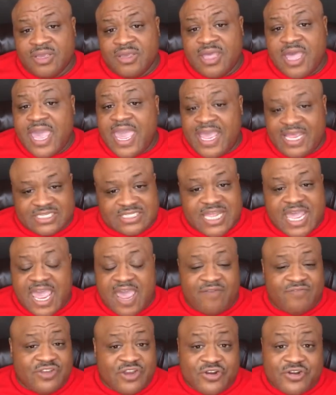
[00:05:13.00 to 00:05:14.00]
has to
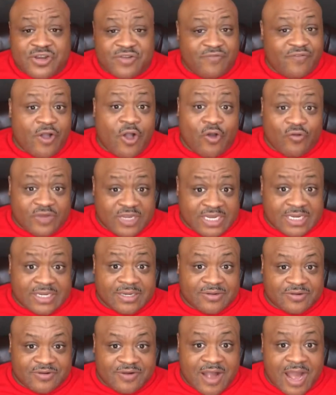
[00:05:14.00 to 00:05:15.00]
have dirt involved in
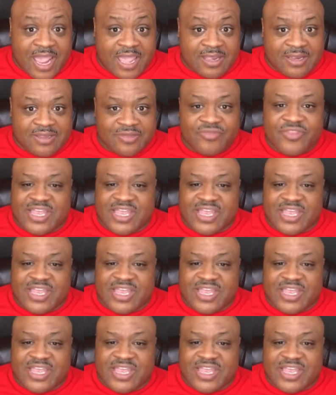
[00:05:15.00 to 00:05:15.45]
it, right?